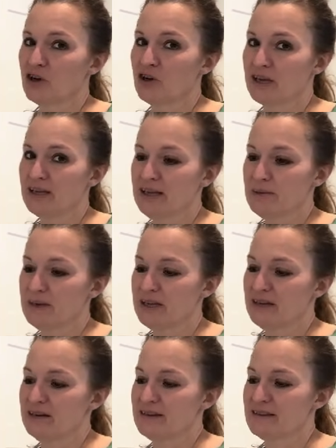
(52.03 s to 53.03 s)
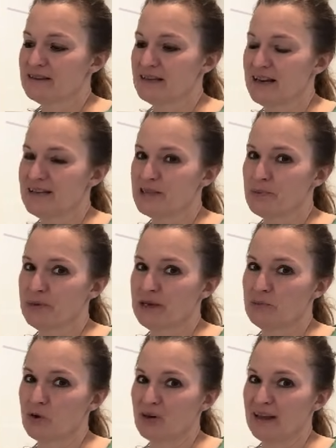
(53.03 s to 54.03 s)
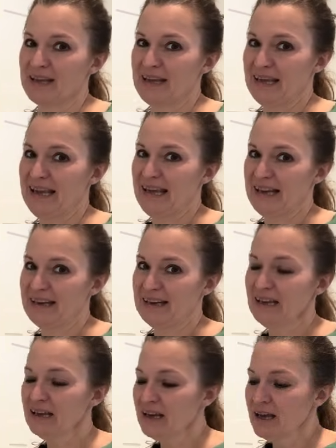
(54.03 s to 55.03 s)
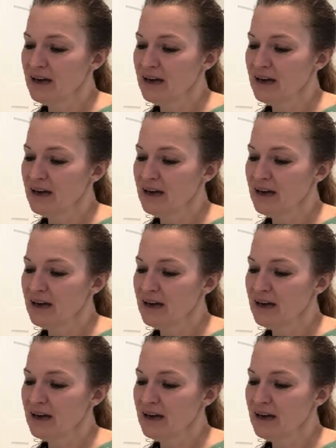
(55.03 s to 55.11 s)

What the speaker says: cookie because it ends up being more like a candy